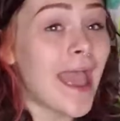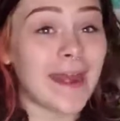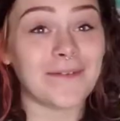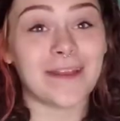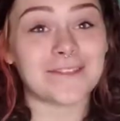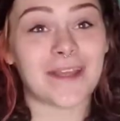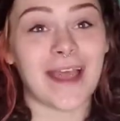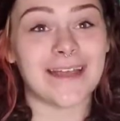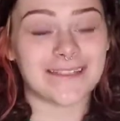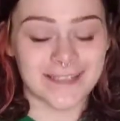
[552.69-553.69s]
Anyways, you
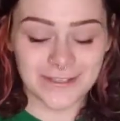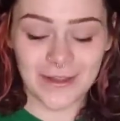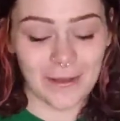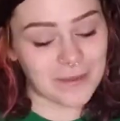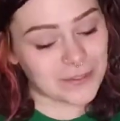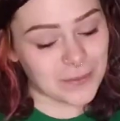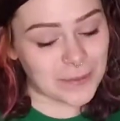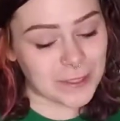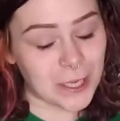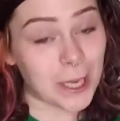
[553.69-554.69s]
guys, so that would be
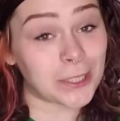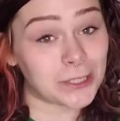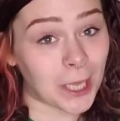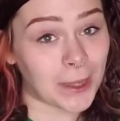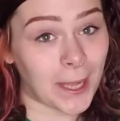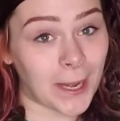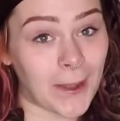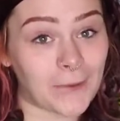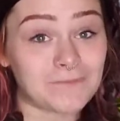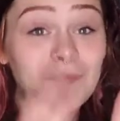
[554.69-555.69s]
super slick. Check that
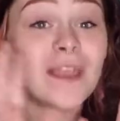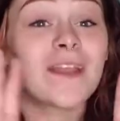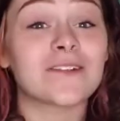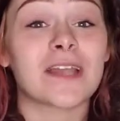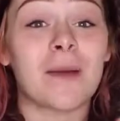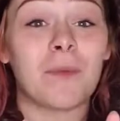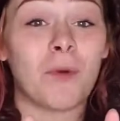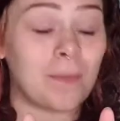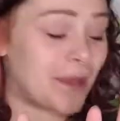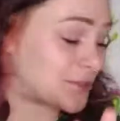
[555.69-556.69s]
out. Here's a
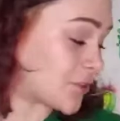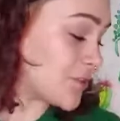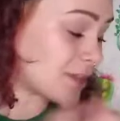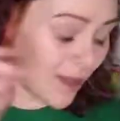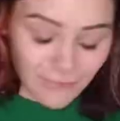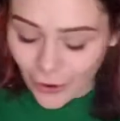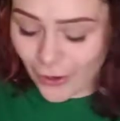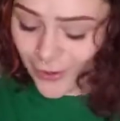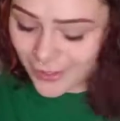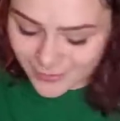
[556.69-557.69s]
couple more pictures of
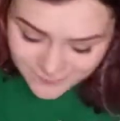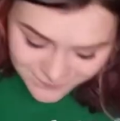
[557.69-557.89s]
Earth.